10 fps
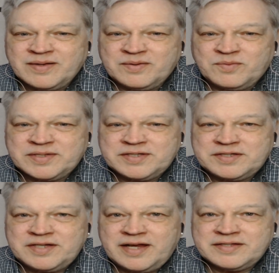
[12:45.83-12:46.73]
What's the
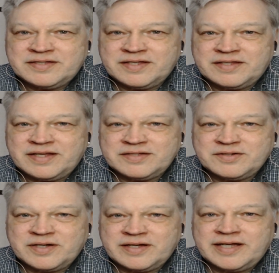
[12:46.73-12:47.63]
chance that things are
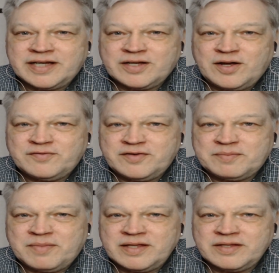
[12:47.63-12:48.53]
going to kick off in
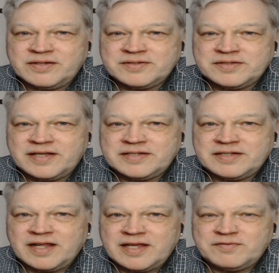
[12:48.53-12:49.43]
my little slice
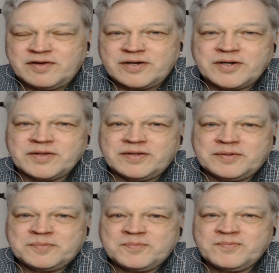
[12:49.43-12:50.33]
of life on Earth?
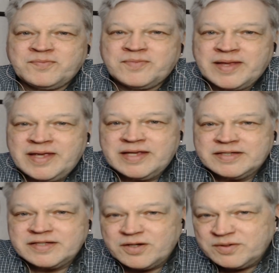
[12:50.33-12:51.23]

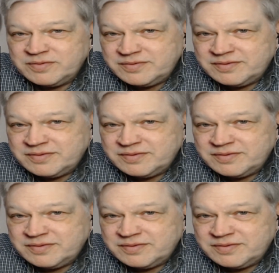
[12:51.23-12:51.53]
So,